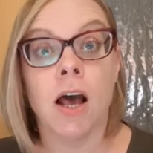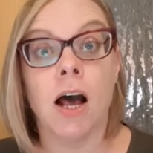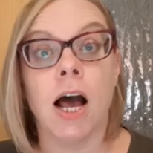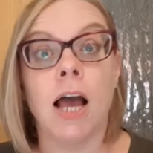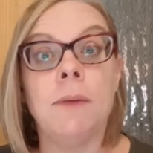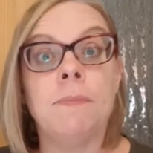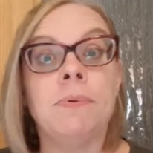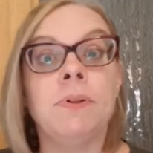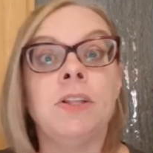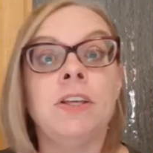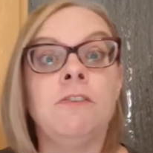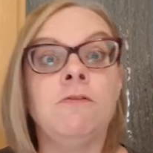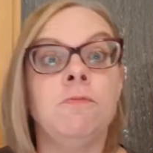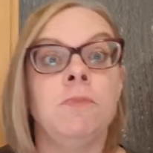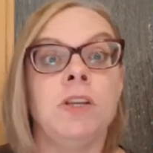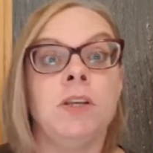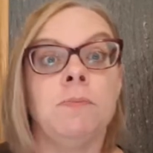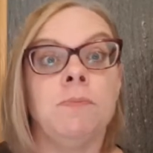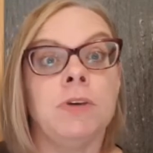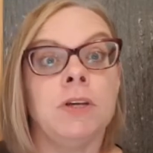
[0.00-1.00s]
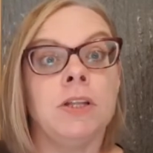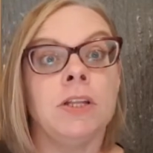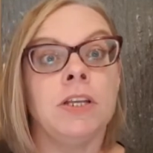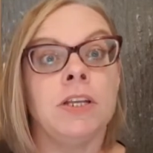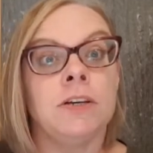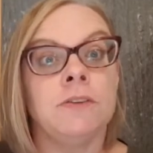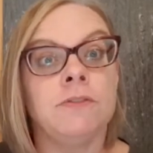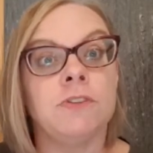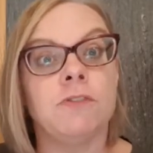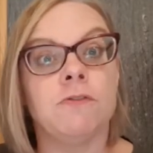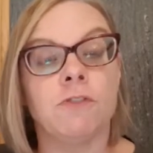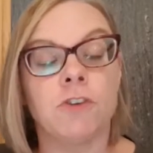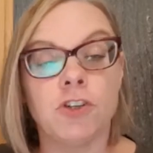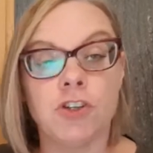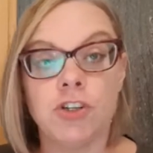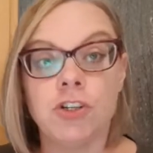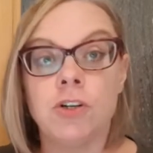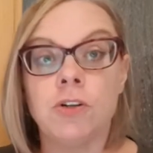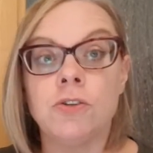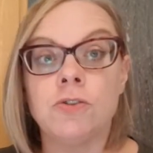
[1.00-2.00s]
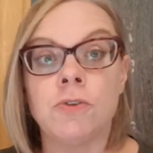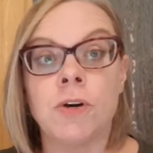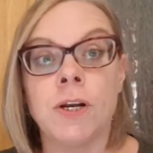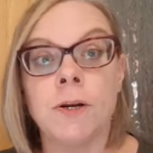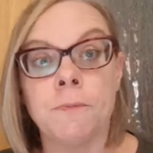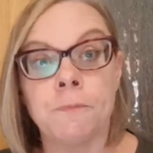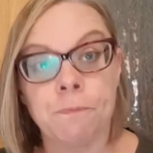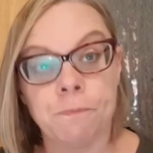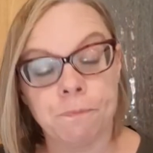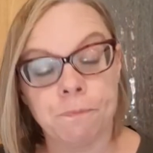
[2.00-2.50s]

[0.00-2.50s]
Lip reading: I believe manipulatives for children